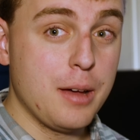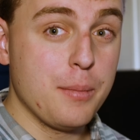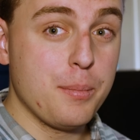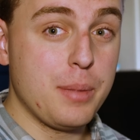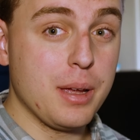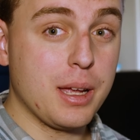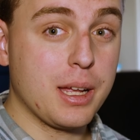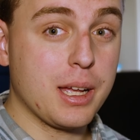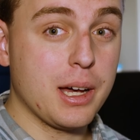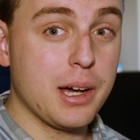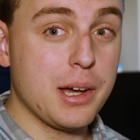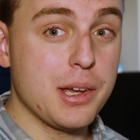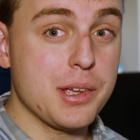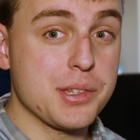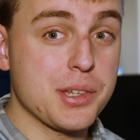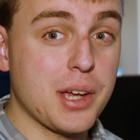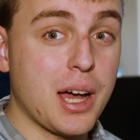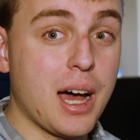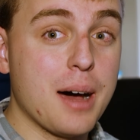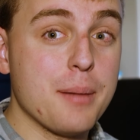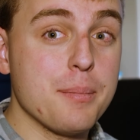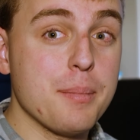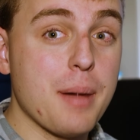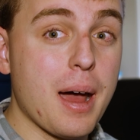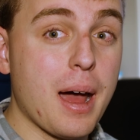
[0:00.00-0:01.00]
because
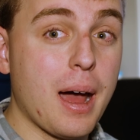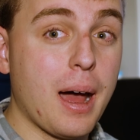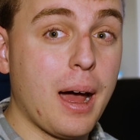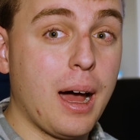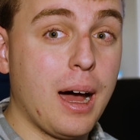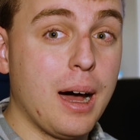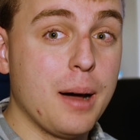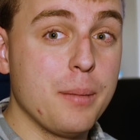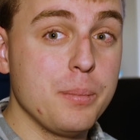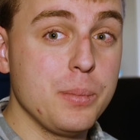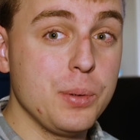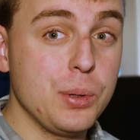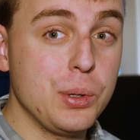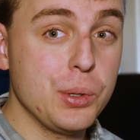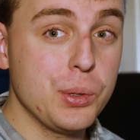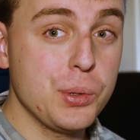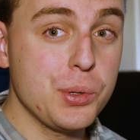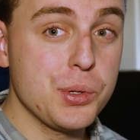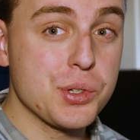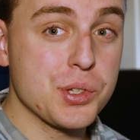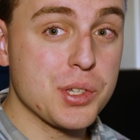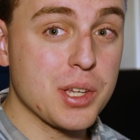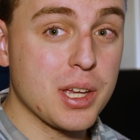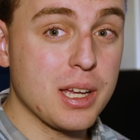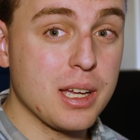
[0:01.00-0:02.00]
I'm
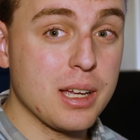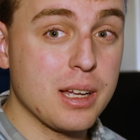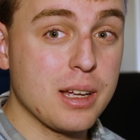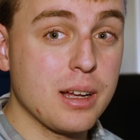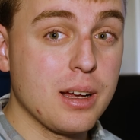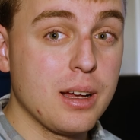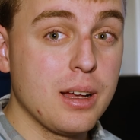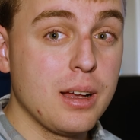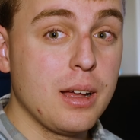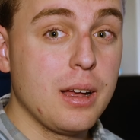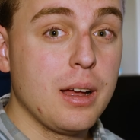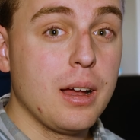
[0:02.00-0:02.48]
using